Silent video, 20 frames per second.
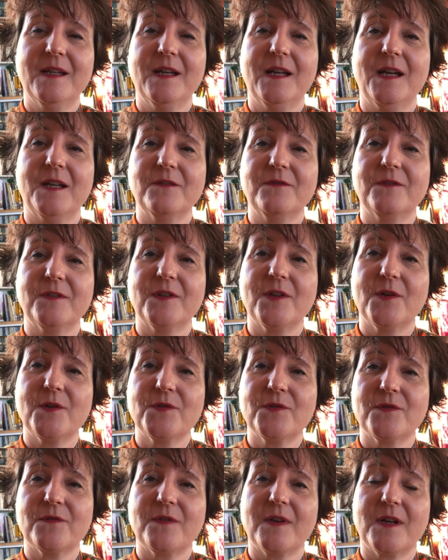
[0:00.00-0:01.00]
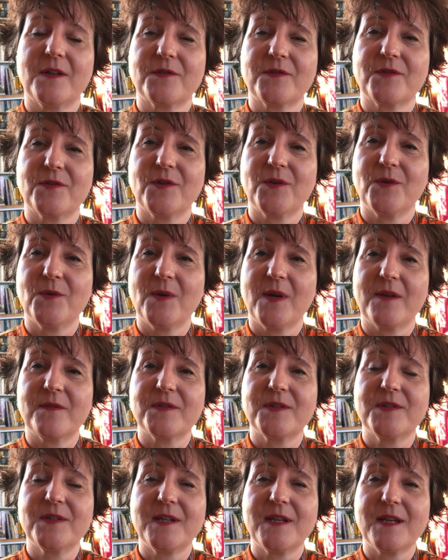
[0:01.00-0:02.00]
And for those of us who have
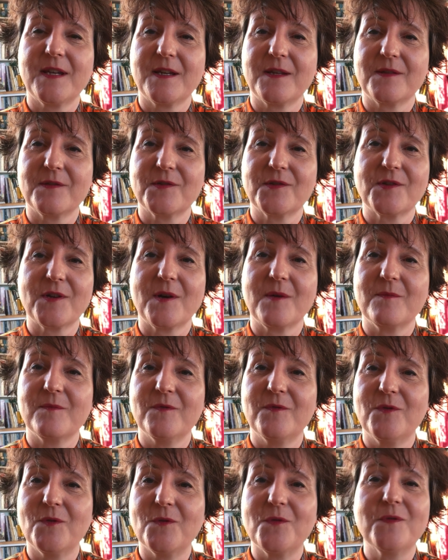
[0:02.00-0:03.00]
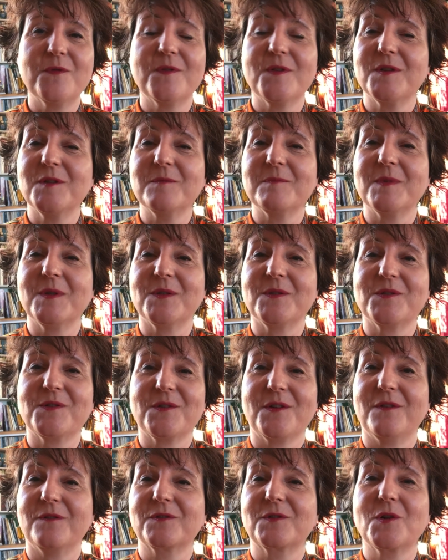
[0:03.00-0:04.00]
seen some fulfillment
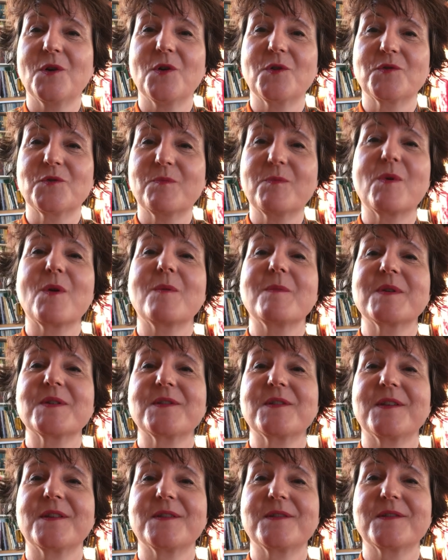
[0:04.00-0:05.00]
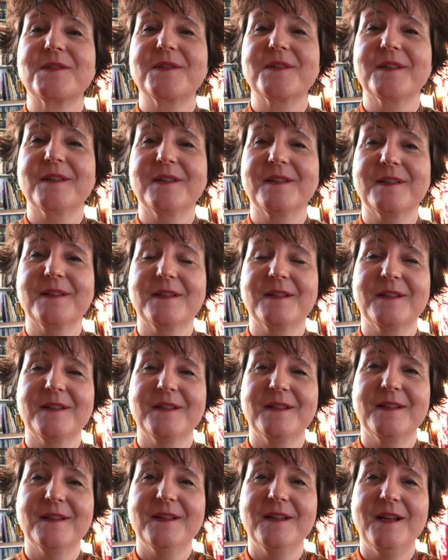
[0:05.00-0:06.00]
of God's promises,
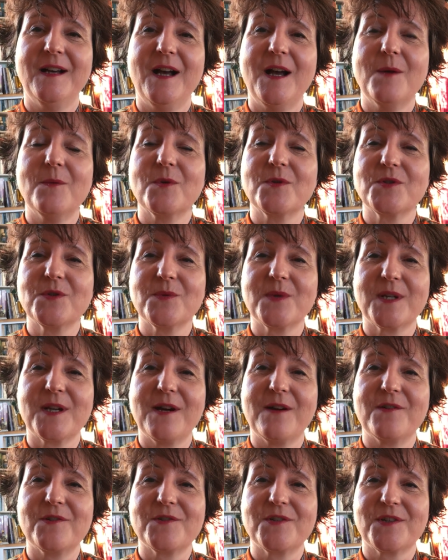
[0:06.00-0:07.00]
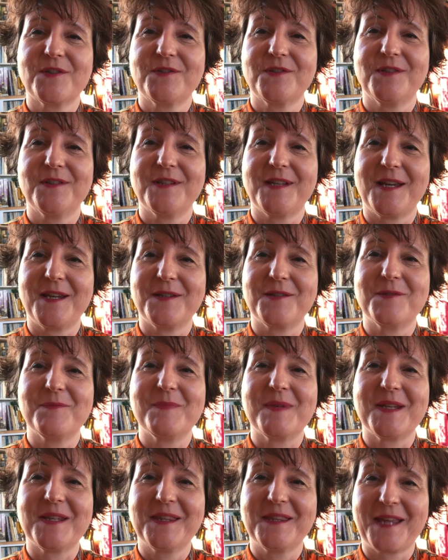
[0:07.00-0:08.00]
I want to encourage us today to
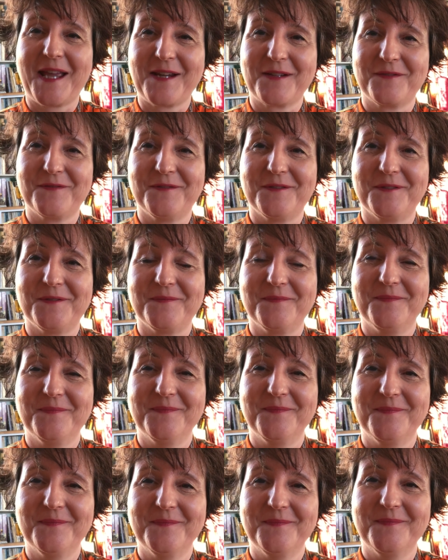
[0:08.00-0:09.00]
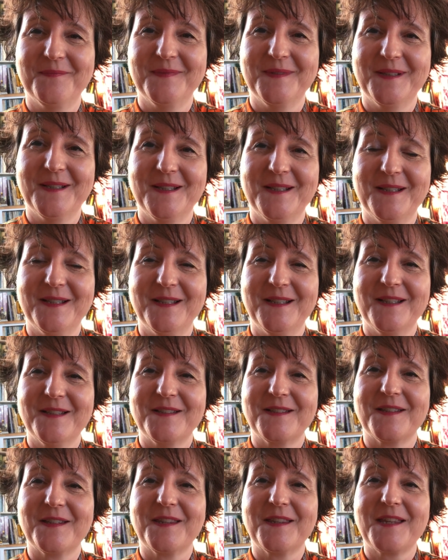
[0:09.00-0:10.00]
be thankful,
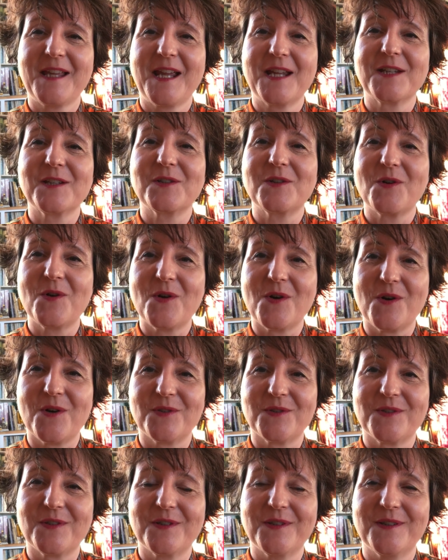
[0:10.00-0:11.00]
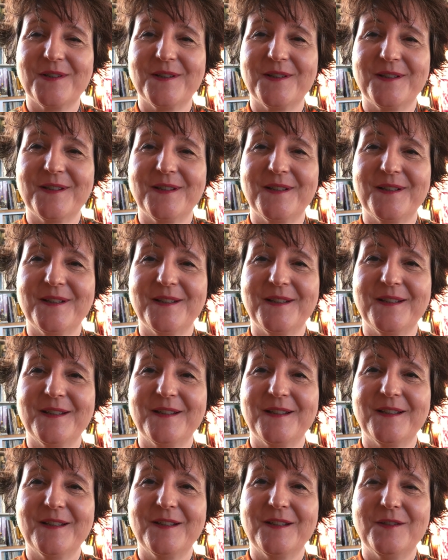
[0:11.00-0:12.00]
to thank God
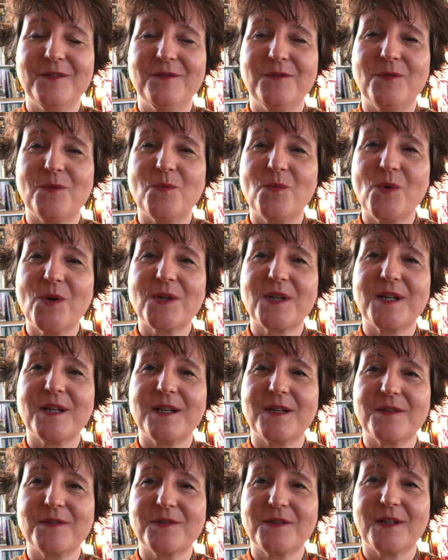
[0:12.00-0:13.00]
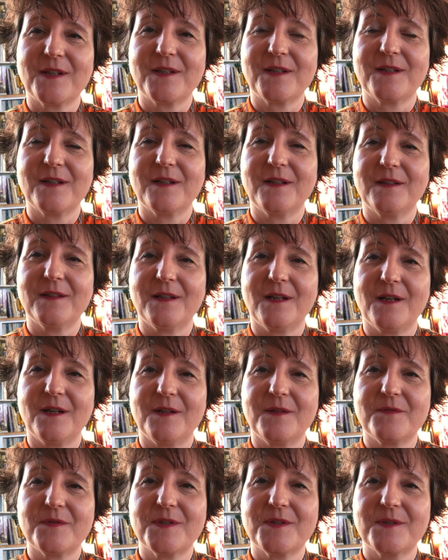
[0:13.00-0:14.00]
for what he has done in our
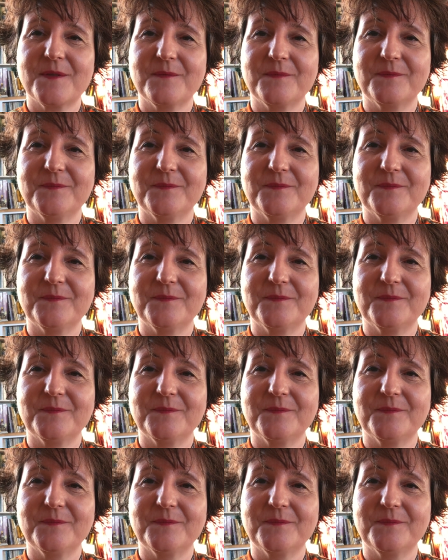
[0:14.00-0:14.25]
lives.